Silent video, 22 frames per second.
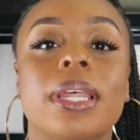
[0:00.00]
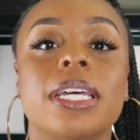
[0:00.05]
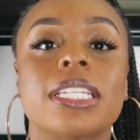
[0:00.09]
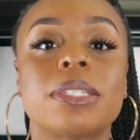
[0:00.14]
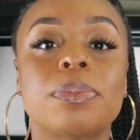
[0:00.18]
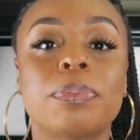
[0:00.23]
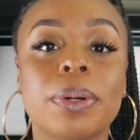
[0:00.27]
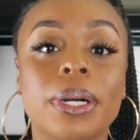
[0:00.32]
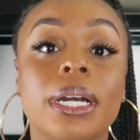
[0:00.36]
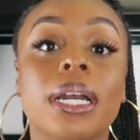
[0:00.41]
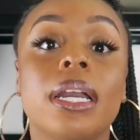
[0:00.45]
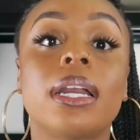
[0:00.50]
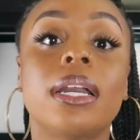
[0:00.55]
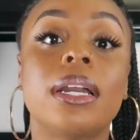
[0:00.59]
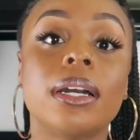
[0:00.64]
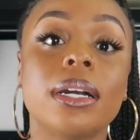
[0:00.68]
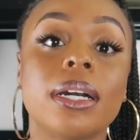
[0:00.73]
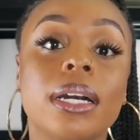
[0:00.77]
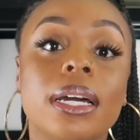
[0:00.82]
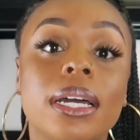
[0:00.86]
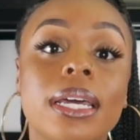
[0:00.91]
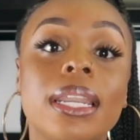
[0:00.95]
Let's put
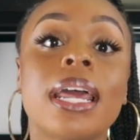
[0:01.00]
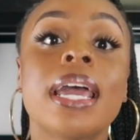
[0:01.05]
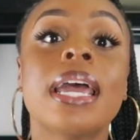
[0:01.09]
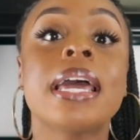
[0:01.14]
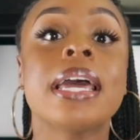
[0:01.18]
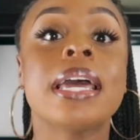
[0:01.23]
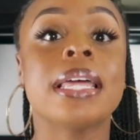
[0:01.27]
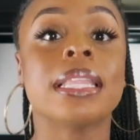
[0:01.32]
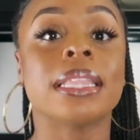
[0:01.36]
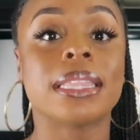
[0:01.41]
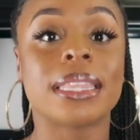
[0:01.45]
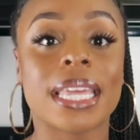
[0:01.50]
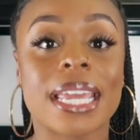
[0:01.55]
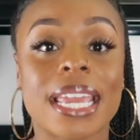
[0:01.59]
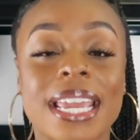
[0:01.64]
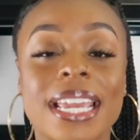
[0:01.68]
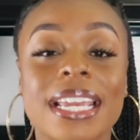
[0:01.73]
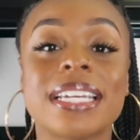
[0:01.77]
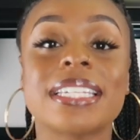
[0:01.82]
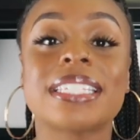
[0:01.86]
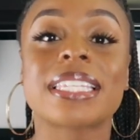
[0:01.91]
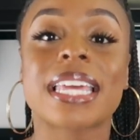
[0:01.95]
good
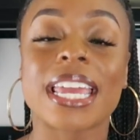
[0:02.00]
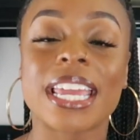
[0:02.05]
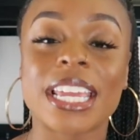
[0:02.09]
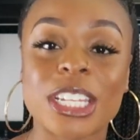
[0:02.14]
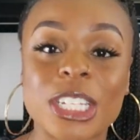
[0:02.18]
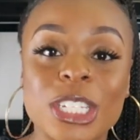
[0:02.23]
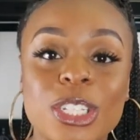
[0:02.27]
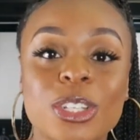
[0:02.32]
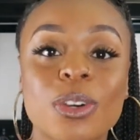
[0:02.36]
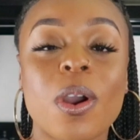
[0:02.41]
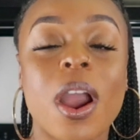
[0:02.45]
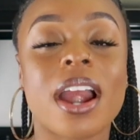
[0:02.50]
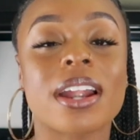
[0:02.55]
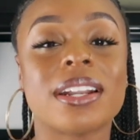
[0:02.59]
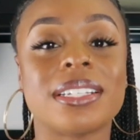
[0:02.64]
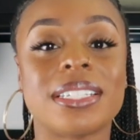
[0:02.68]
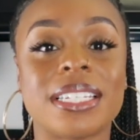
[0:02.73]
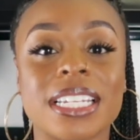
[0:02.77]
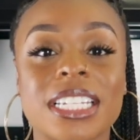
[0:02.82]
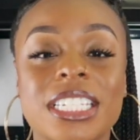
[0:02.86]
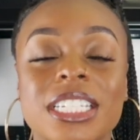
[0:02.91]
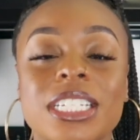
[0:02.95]
things into our
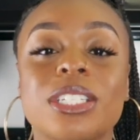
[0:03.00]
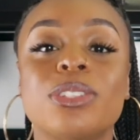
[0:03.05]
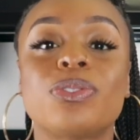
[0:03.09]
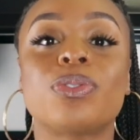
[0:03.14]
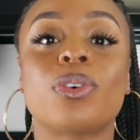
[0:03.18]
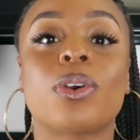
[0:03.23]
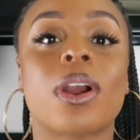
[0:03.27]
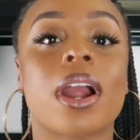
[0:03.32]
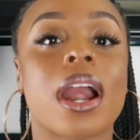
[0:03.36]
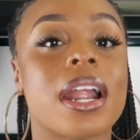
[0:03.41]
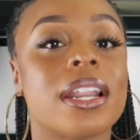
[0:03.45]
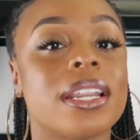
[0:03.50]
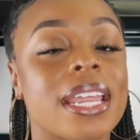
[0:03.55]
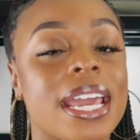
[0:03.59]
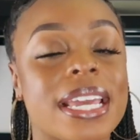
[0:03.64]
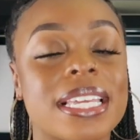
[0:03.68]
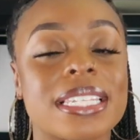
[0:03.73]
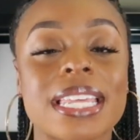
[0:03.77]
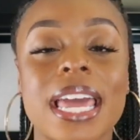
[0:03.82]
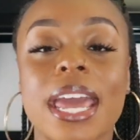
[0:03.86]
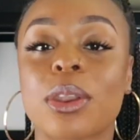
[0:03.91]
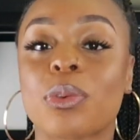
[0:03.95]
dishes for our
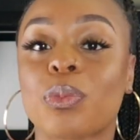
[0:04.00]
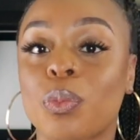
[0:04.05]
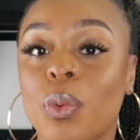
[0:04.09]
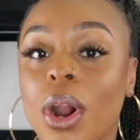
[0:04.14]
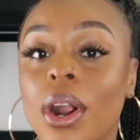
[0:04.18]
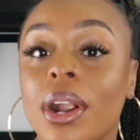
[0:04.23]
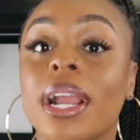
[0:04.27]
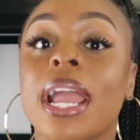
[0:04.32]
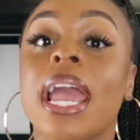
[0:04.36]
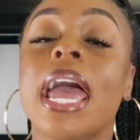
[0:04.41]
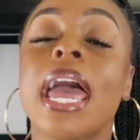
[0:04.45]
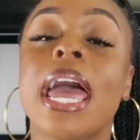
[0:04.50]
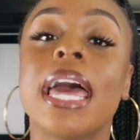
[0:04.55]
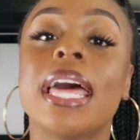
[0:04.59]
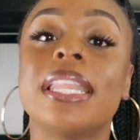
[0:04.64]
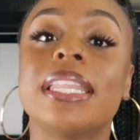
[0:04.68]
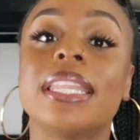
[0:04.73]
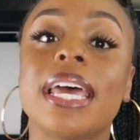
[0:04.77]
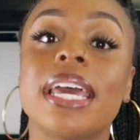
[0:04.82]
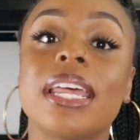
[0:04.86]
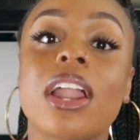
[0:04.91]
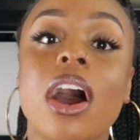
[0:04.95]
days at work
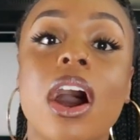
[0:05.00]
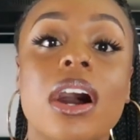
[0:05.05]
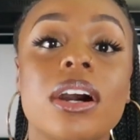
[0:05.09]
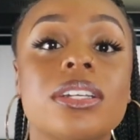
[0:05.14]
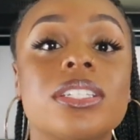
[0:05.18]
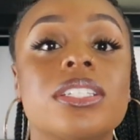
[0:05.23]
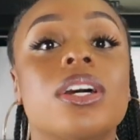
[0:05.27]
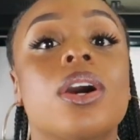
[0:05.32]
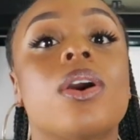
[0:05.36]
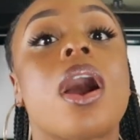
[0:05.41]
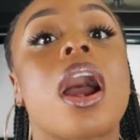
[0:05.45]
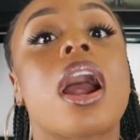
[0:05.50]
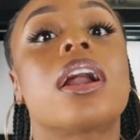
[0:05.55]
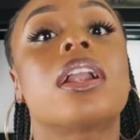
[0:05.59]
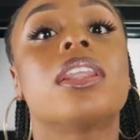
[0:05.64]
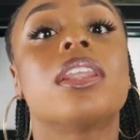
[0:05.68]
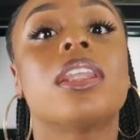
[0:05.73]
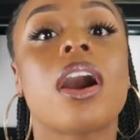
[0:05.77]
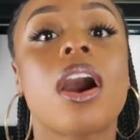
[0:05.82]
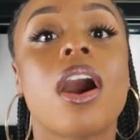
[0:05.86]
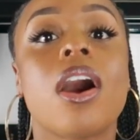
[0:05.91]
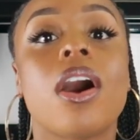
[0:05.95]
and then also our
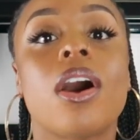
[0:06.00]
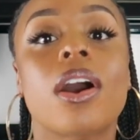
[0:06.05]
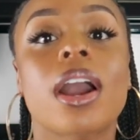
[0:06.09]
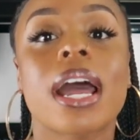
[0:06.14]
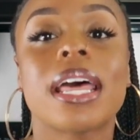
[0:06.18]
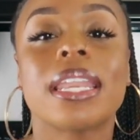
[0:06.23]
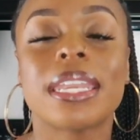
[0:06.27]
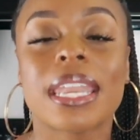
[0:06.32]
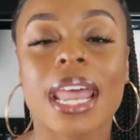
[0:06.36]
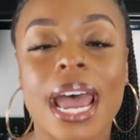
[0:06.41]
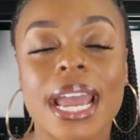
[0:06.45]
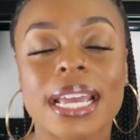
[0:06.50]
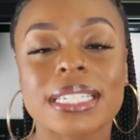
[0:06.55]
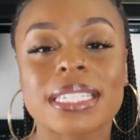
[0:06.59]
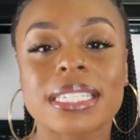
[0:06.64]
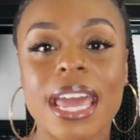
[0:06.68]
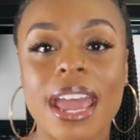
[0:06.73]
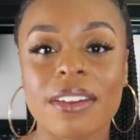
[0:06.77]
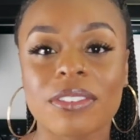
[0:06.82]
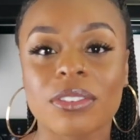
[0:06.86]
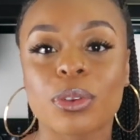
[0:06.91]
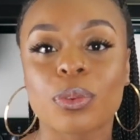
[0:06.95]
long
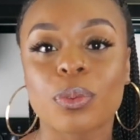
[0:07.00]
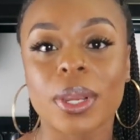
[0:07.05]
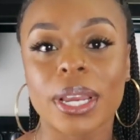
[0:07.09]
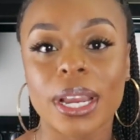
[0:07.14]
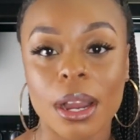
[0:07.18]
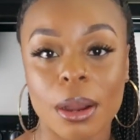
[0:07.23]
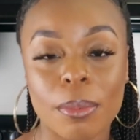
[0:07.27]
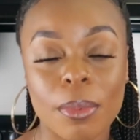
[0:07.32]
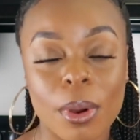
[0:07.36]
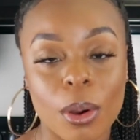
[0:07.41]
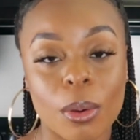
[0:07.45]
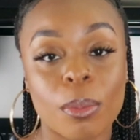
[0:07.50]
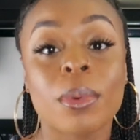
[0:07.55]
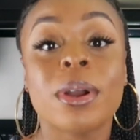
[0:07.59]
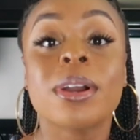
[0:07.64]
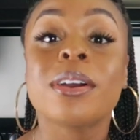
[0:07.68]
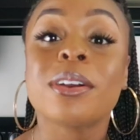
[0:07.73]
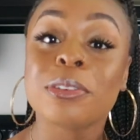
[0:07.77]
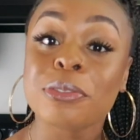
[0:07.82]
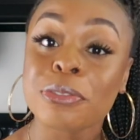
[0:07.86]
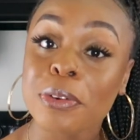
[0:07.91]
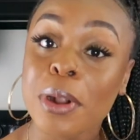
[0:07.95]
nights after we come home
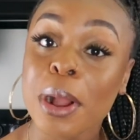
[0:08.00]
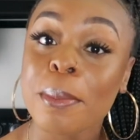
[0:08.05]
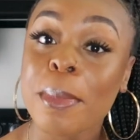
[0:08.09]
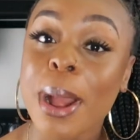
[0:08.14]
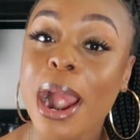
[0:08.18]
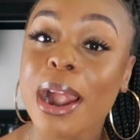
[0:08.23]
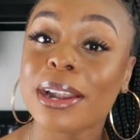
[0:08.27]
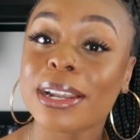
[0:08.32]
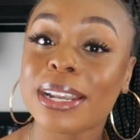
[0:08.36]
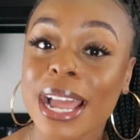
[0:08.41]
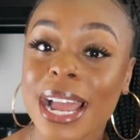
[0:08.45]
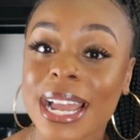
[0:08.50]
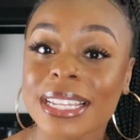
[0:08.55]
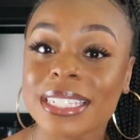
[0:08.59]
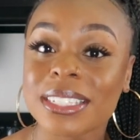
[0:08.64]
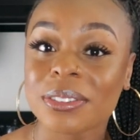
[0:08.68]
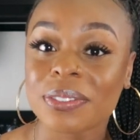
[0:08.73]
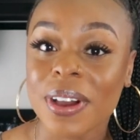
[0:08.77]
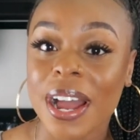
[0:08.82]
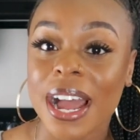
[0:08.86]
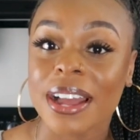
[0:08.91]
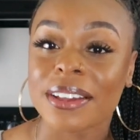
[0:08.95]
from our nine
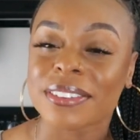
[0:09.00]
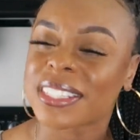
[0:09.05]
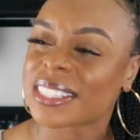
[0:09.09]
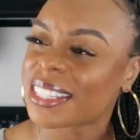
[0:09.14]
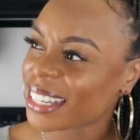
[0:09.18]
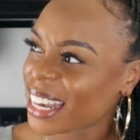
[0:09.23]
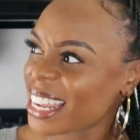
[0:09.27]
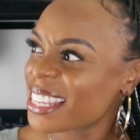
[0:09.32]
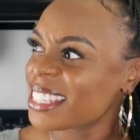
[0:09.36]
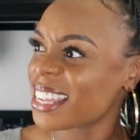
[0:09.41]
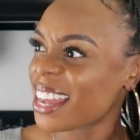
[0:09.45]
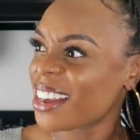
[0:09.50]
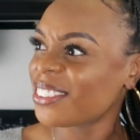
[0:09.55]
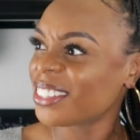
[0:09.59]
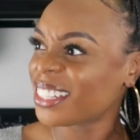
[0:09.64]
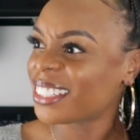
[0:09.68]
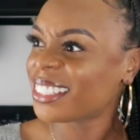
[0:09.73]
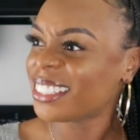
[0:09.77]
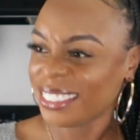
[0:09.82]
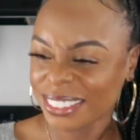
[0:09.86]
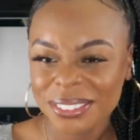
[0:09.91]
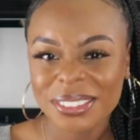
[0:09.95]
to fives. Did that sound
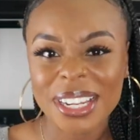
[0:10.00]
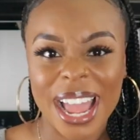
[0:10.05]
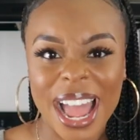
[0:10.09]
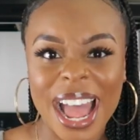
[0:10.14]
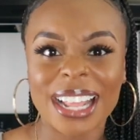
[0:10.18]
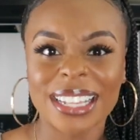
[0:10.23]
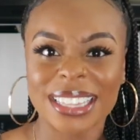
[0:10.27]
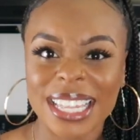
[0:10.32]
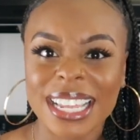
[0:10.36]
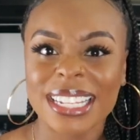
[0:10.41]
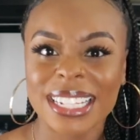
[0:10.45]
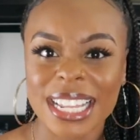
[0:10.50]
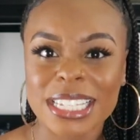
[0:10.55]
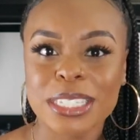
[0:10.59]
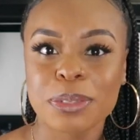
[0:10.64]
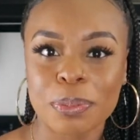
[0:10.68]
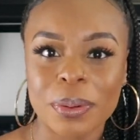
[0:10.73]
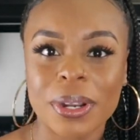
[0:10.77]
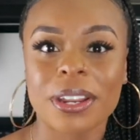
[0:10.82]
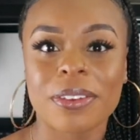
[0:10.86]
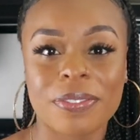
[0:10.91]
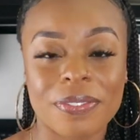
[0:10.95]
good? I think
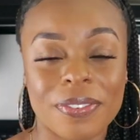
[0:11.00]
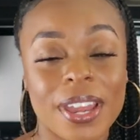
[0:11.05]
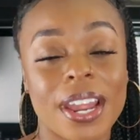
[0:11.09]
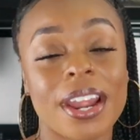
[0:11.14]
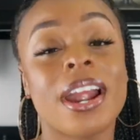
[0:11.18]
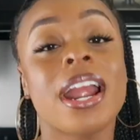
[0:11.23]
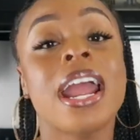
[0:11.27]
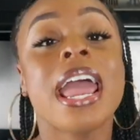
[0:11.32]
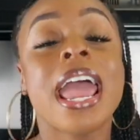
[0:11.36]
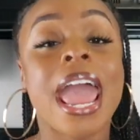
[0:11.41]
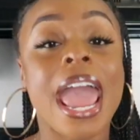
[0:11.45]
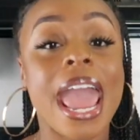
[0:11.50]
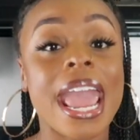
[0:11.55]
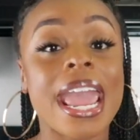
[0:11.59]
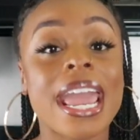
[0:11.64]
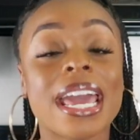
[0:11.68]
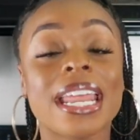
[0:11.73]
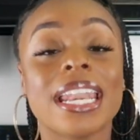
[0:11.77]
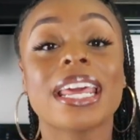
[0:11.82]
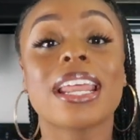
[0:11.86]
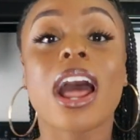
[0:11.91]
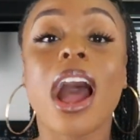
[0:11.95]
that's pretty fair
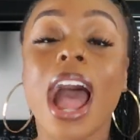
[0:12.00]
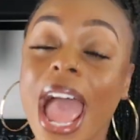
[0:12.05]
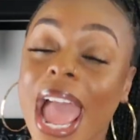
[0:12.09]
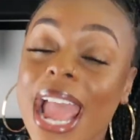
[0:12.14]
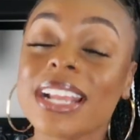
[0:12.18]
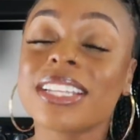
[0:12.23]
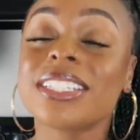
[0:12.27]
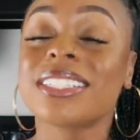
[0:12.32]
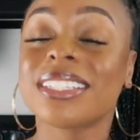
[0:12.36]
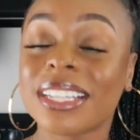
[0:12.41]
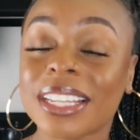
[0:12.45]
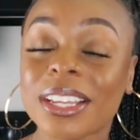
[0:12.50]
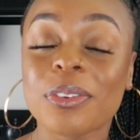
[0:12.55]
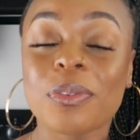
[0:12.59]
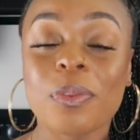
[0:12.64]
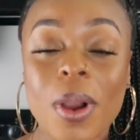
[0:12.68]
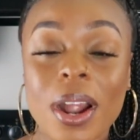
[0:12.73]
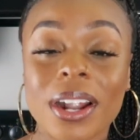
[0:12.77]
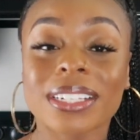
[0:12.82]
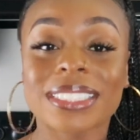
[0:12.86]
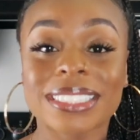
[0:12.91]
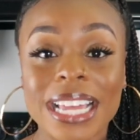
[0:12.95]
and it actually
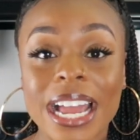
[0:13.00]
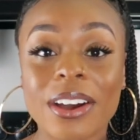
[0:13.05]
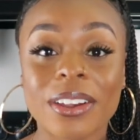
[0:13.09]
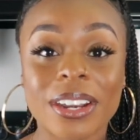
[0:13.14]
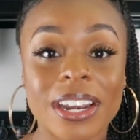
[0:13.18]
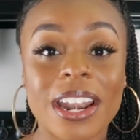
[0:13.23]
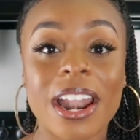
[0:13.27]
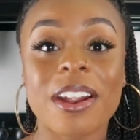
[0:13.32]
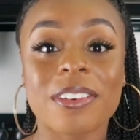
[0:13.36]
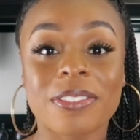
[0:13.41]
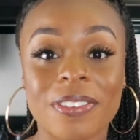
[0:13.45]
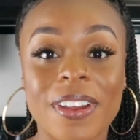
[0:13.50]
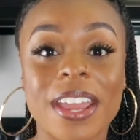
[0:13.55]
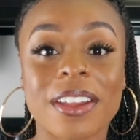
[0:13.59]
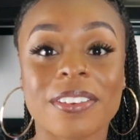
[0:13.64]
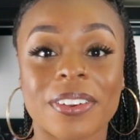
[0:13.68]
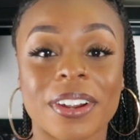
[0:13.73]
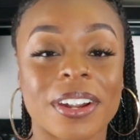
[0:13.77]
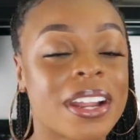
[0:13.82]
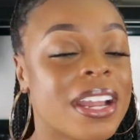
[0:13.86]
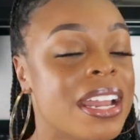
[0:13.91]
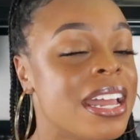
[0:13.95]
works out in our
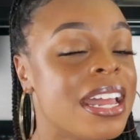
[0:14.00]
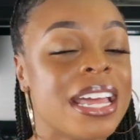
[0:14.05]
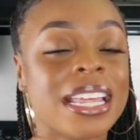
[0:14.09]
favor.